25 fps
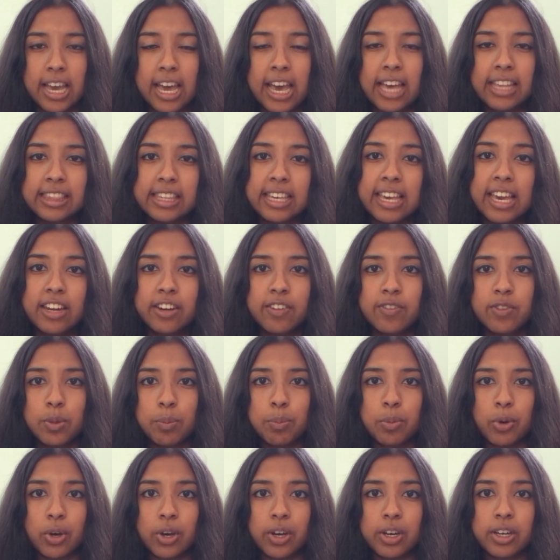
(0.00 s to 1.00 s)
At the end of the
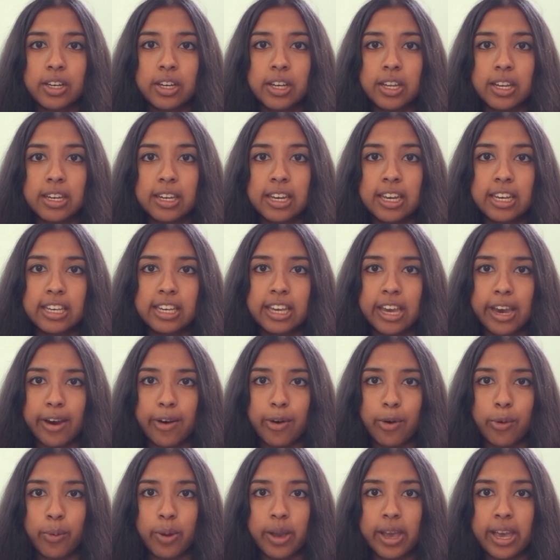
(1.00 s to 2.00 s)
book, Nick
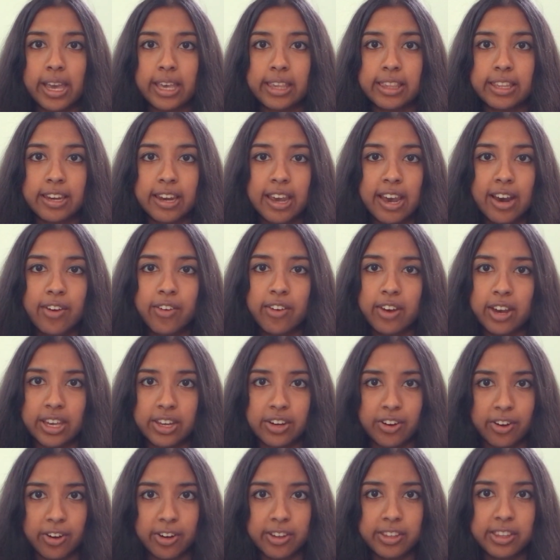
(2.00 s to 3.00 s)
Carraway, the
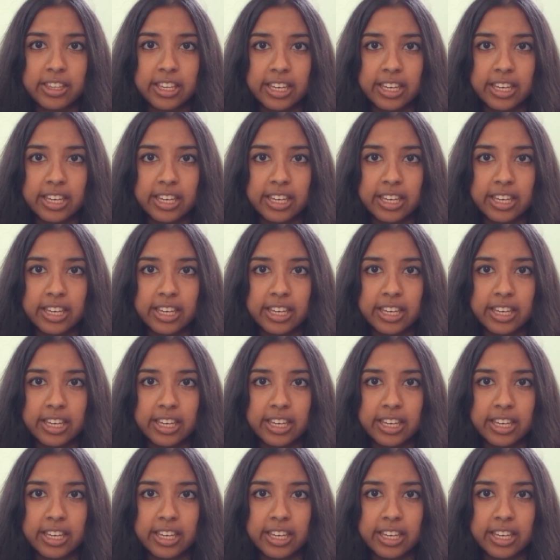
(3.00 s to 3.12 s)
narrator,